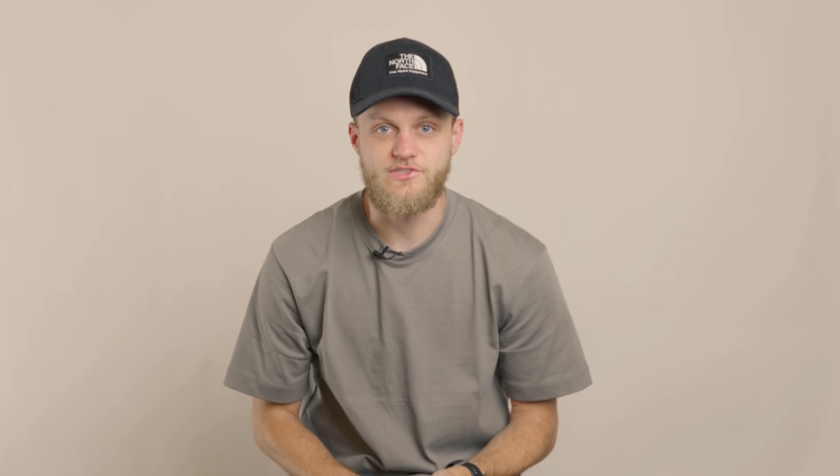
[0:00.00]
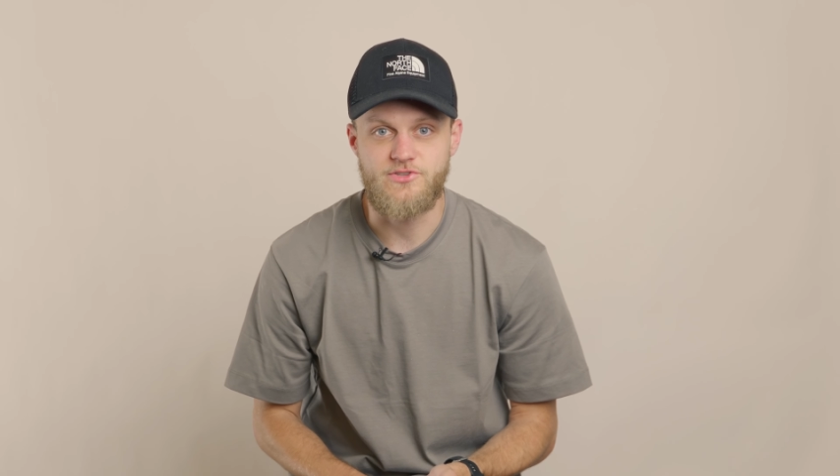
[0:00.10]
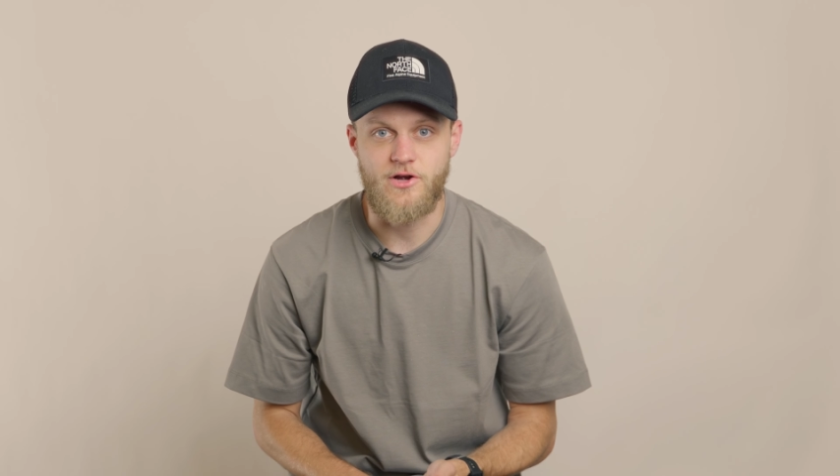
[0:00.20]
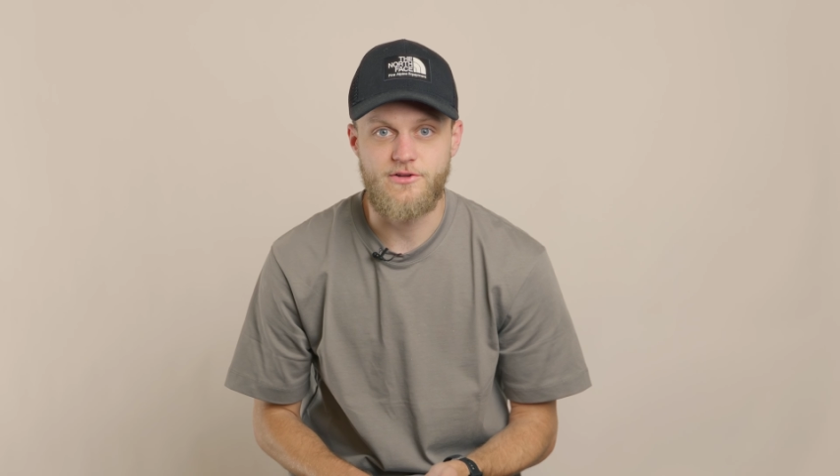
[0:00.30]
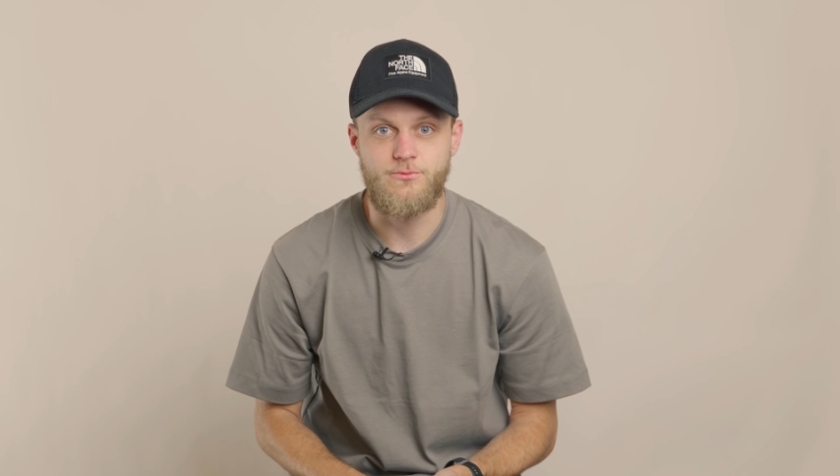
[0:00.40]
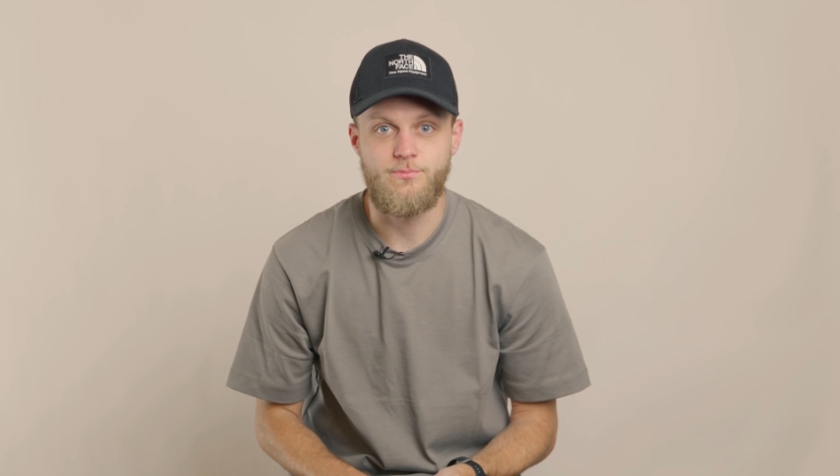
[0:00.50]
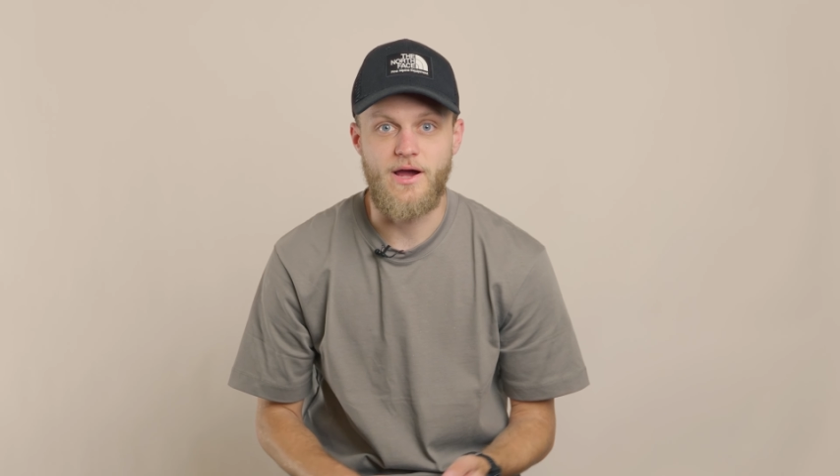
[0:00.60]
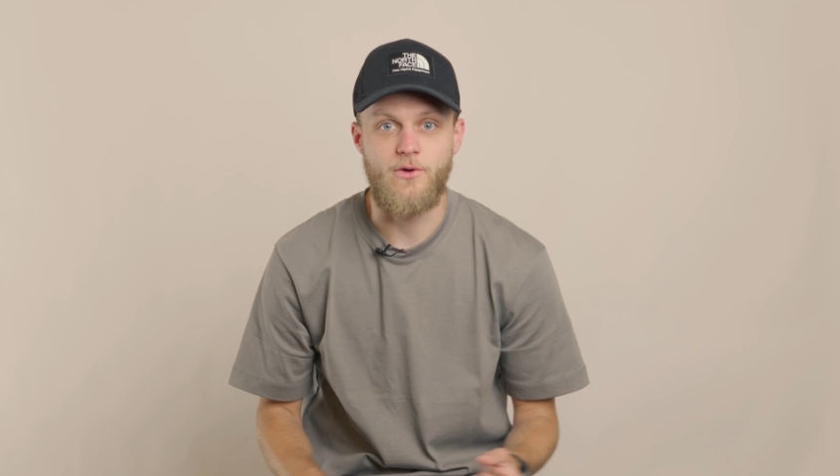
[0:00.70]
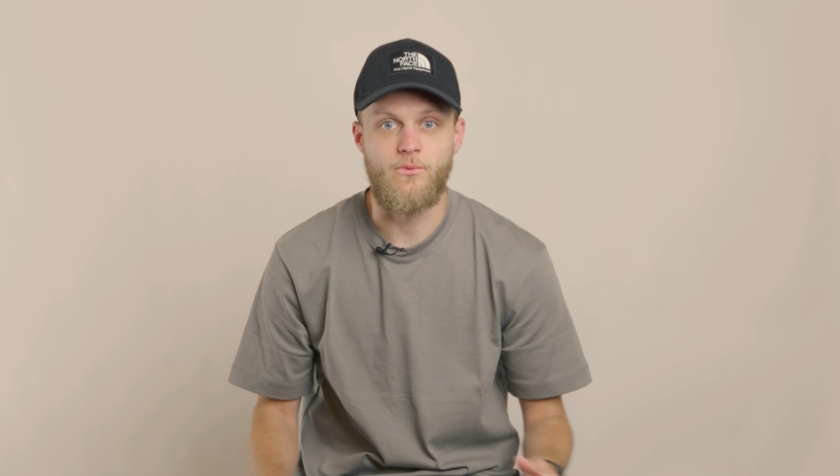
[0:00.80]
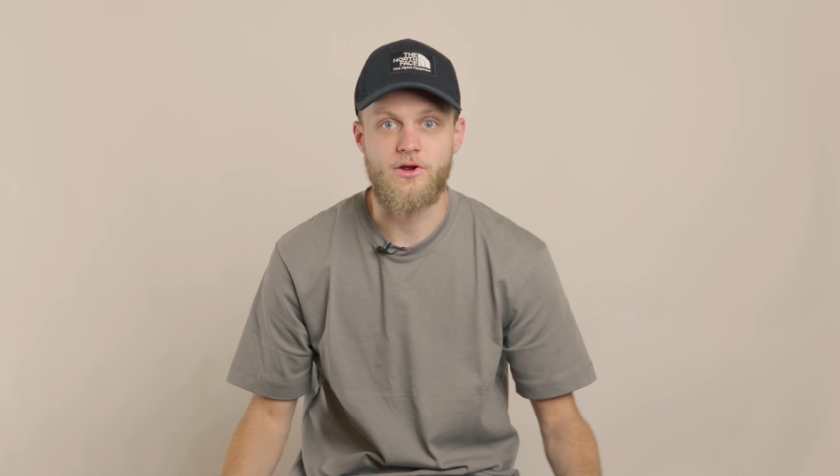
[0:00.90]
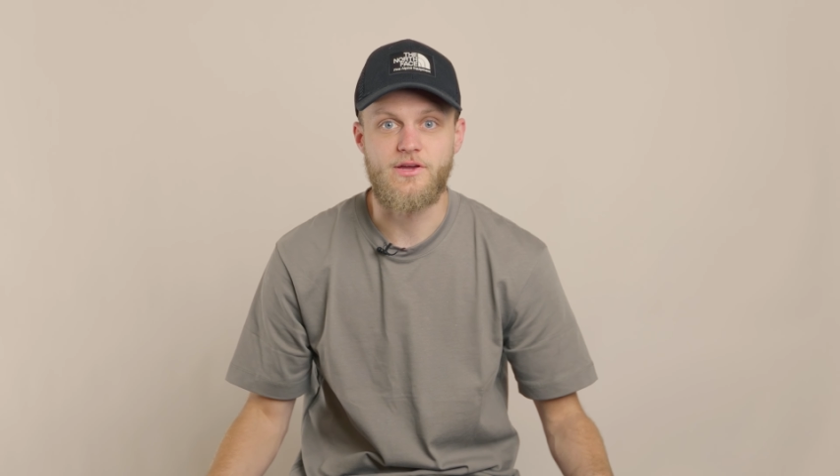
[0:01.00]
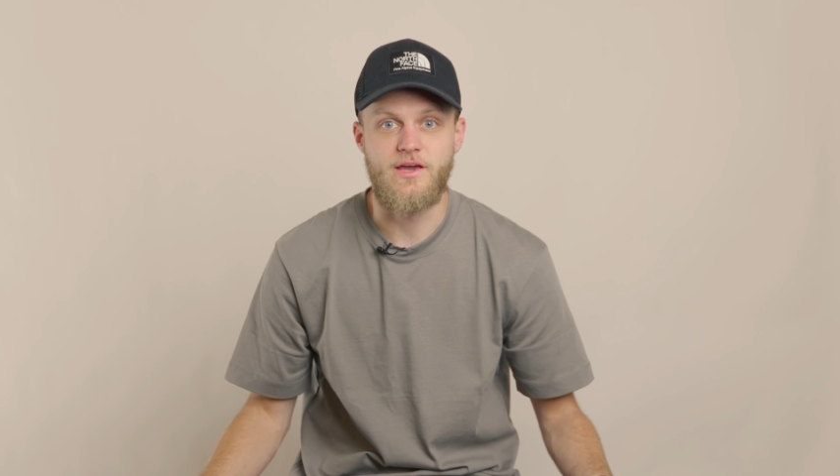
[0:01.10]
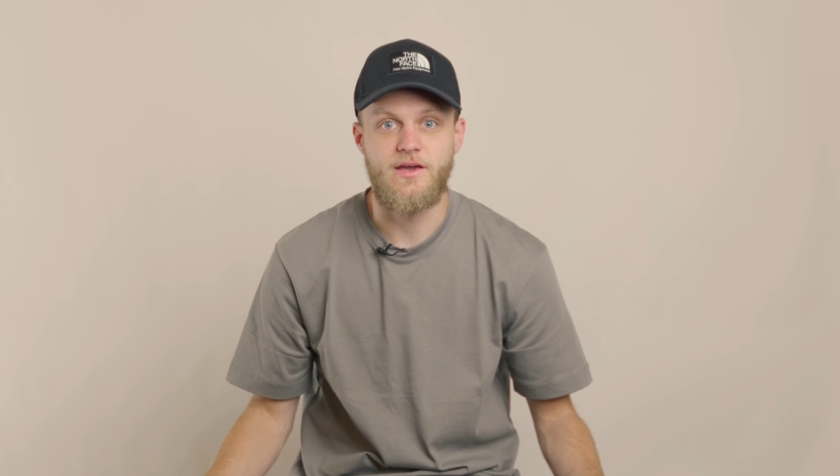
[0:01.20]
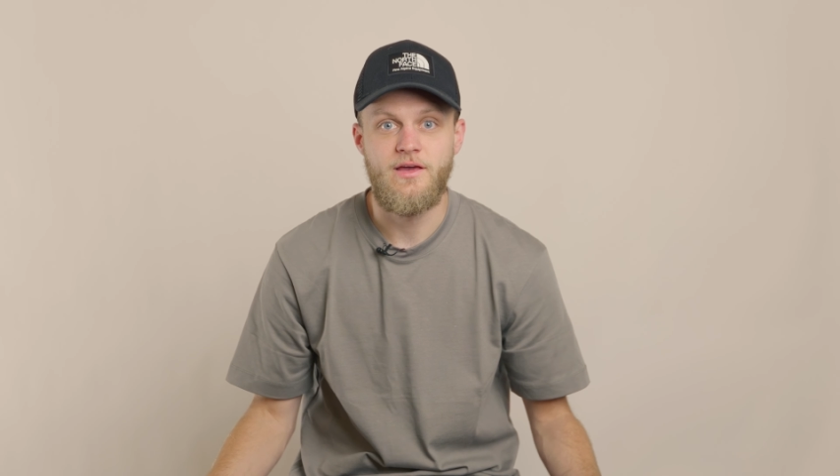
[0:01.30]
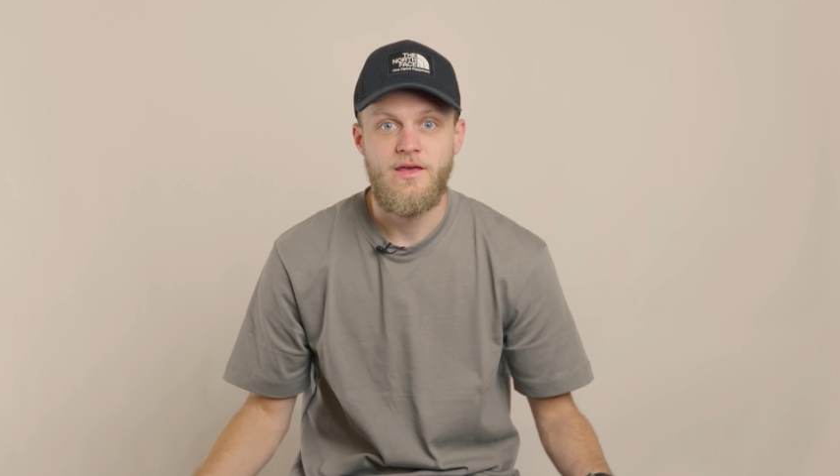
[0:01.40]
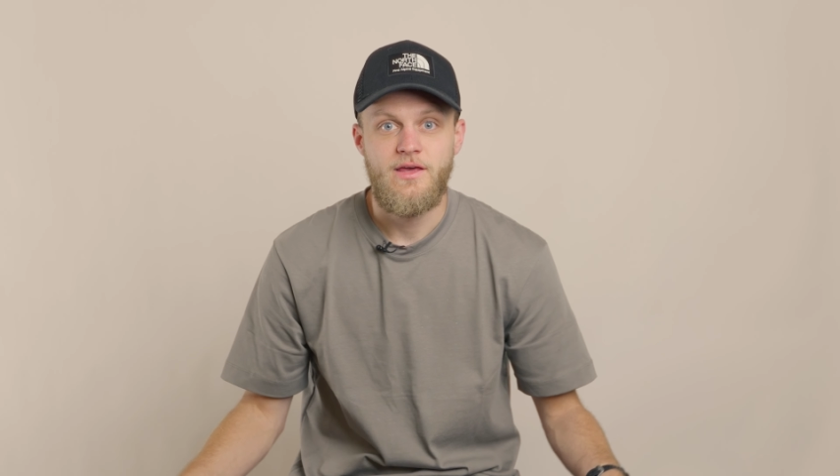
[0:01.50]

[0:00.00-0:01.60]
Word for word: we started by working